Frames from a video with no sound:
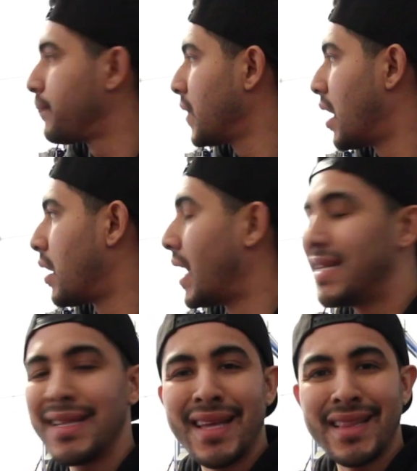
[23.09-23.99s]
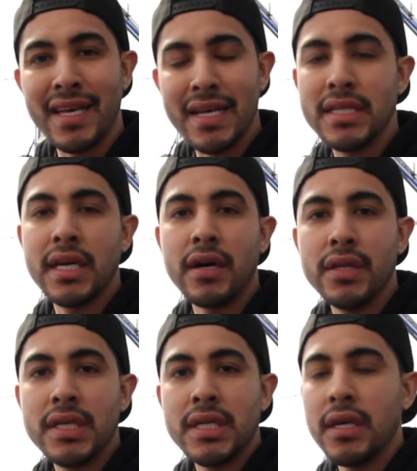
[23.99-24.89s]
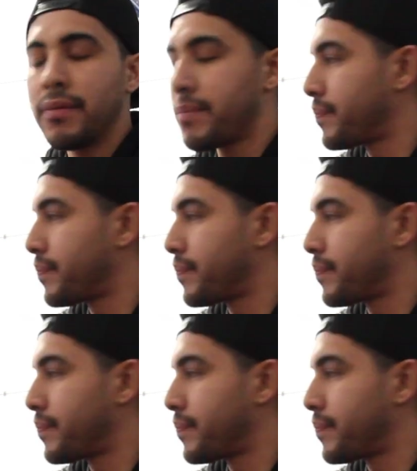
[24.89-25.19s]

I did like the intake on this thing.